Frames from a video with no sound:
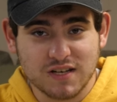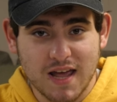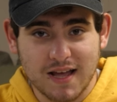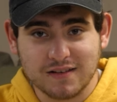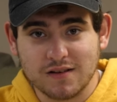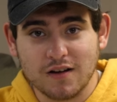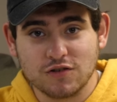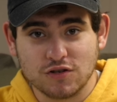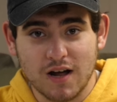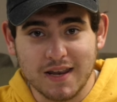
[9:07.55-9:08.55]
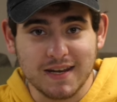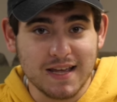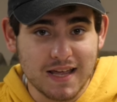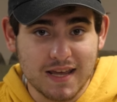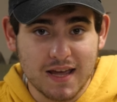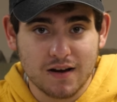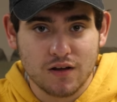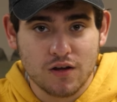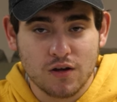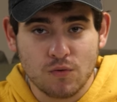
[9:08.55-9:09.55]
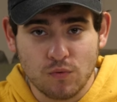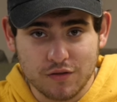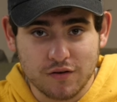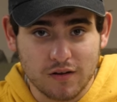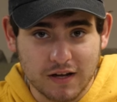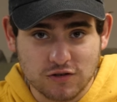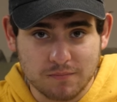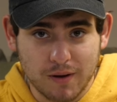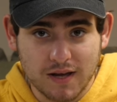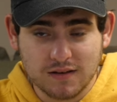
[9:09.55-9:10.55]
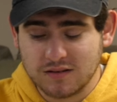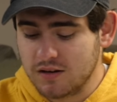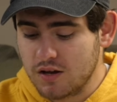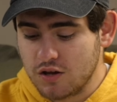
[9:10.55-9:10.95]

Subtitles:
saying as long as you're not an idiot with your electric bikes,